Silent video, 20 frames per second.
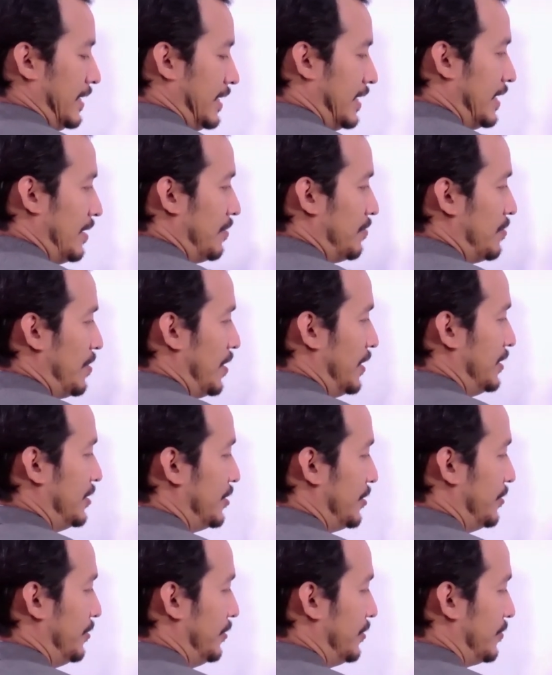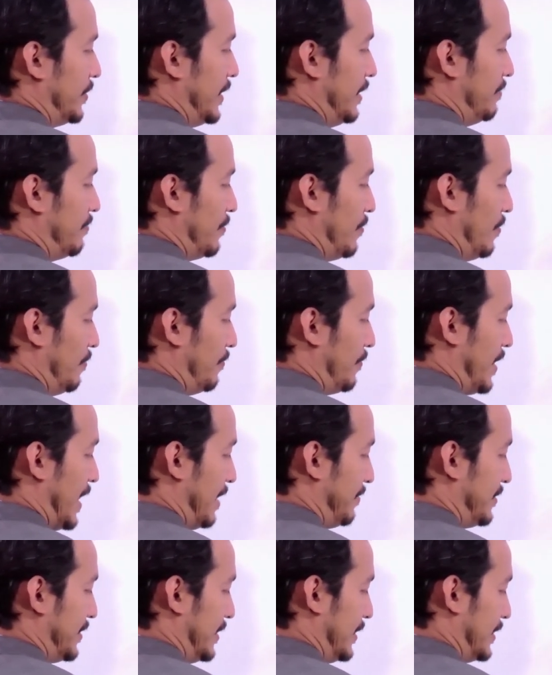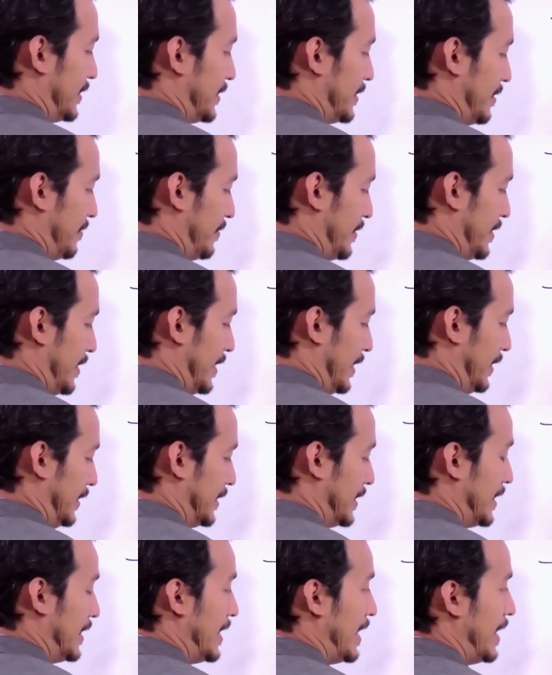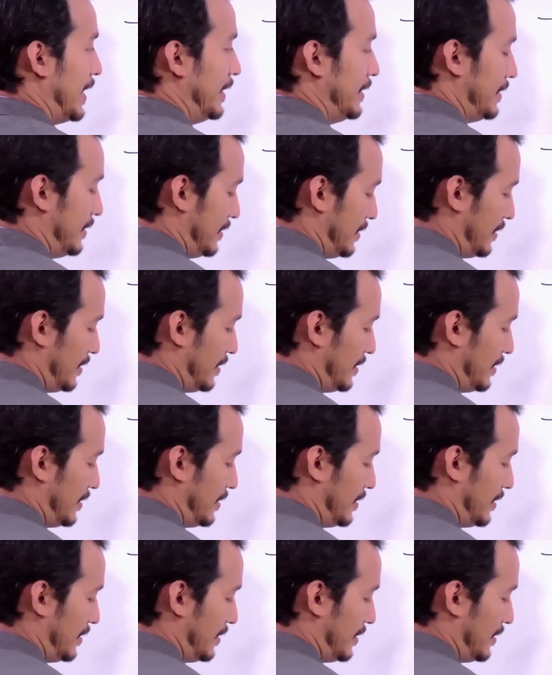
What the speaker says: 1, 2, 3, 4, 5, 6, 7, 8, 9